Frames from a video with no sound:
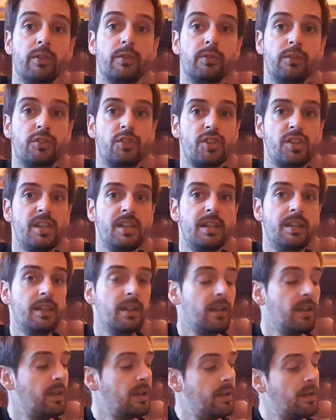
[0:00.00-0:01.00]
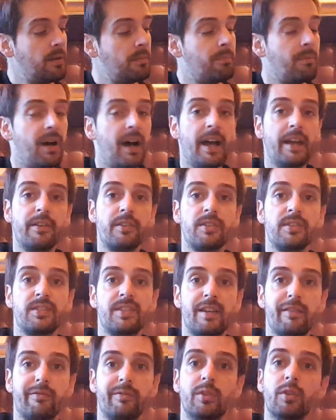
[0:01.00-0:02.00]
to G minor
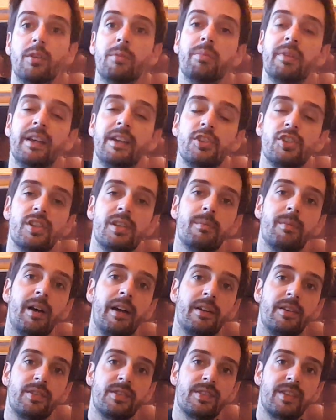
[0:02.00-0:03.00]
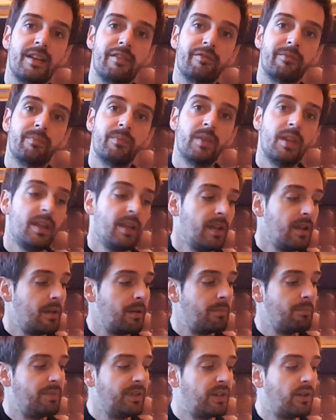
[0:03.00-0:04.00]
7. You can play G minor
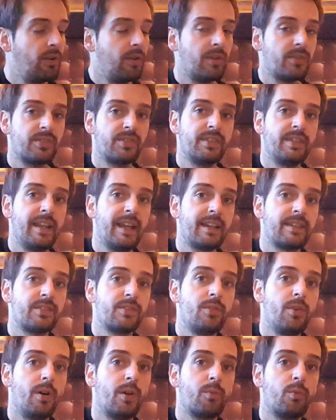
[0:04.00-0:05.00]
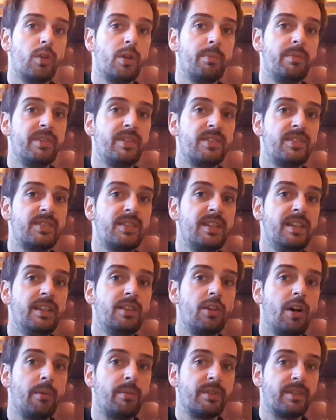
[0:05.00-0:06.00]
7 because the next chord will be C
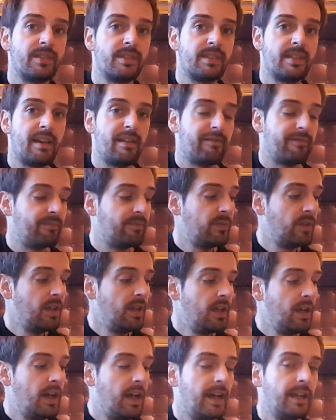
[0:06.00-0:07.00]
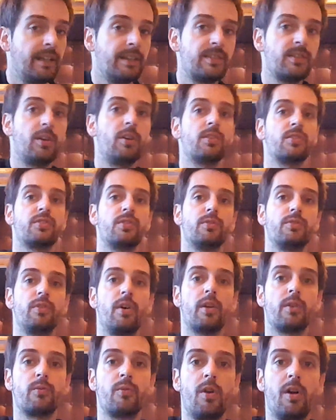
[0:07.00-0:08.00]
dominant 7, and it's also
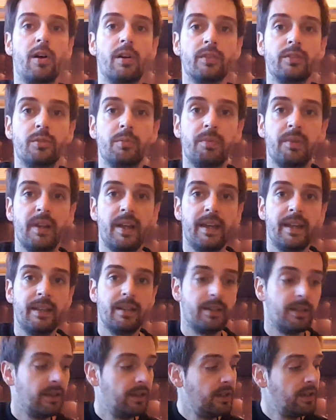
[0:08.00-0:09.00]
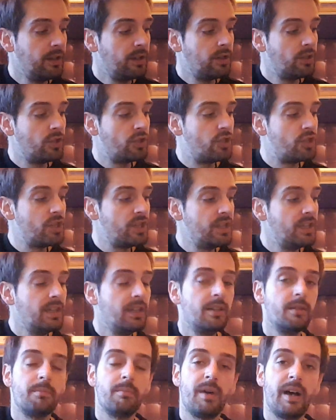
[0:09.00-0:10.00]
not wrong to play a G
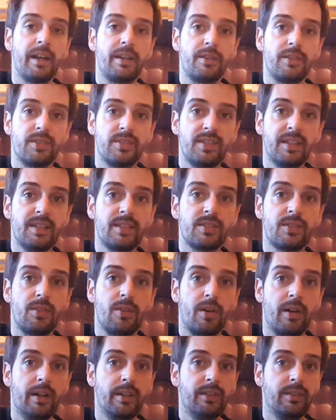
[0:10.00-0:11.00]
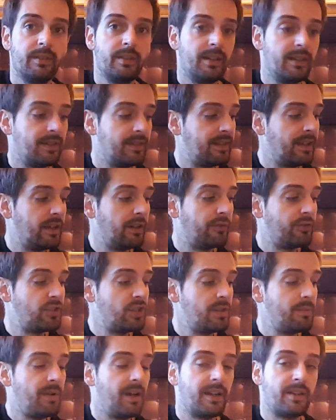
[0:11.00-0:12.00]
minor 6 chord instead of
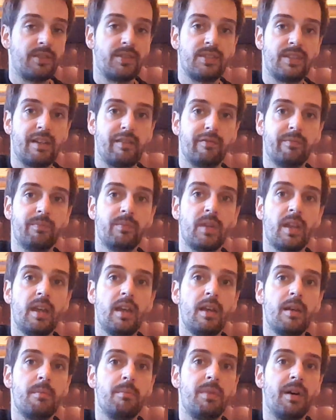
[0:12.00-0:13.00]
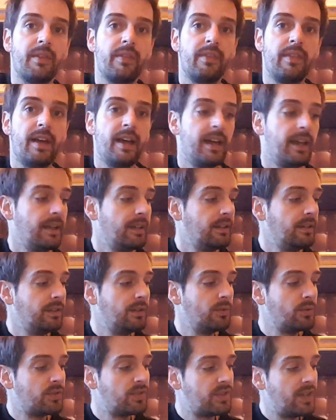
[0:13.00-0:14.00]
G minor 7, but then
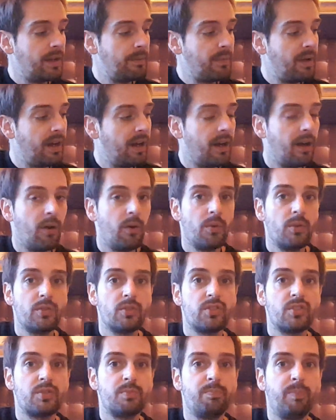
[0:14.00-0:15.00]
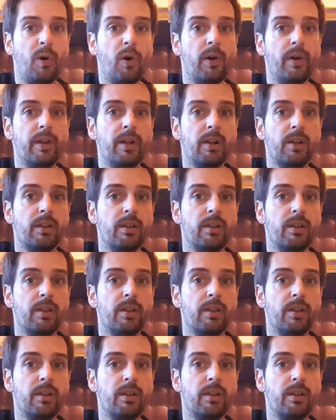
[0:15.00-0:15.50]
you somehow spoil